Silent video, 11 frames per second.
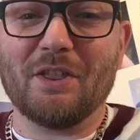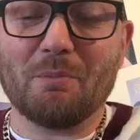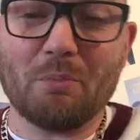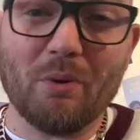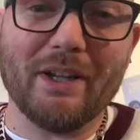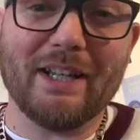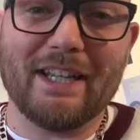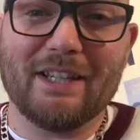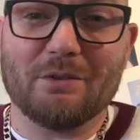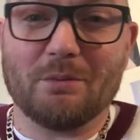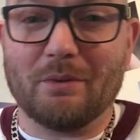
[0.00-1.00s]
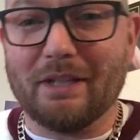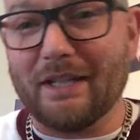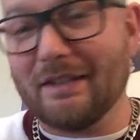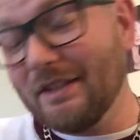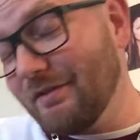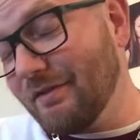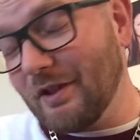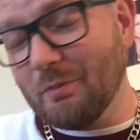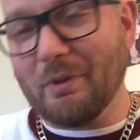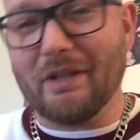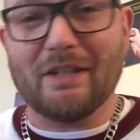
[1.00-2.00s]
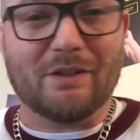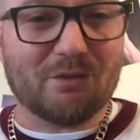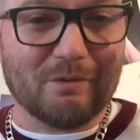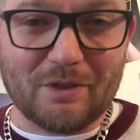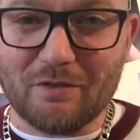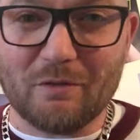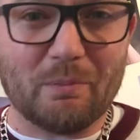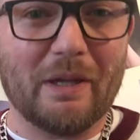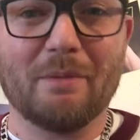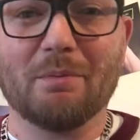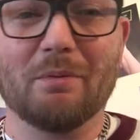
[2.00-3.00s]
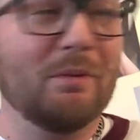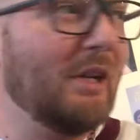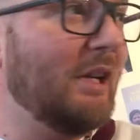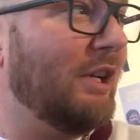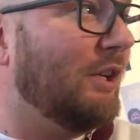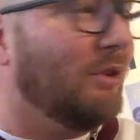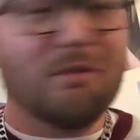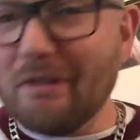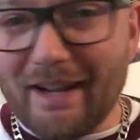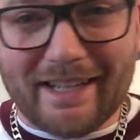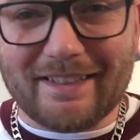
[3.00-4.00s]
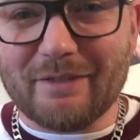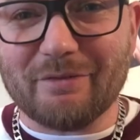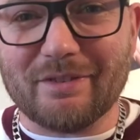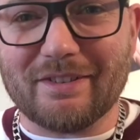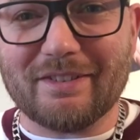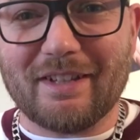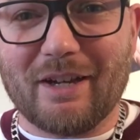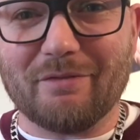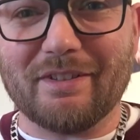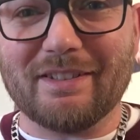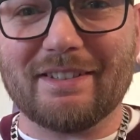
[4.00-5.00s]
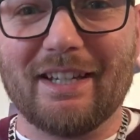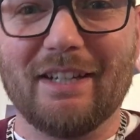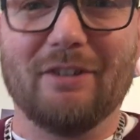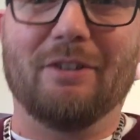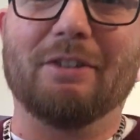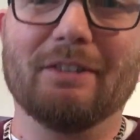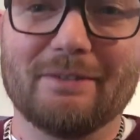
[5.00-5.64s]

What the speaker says: the point is we want to get different opinions from different people who like different stuff and say, look,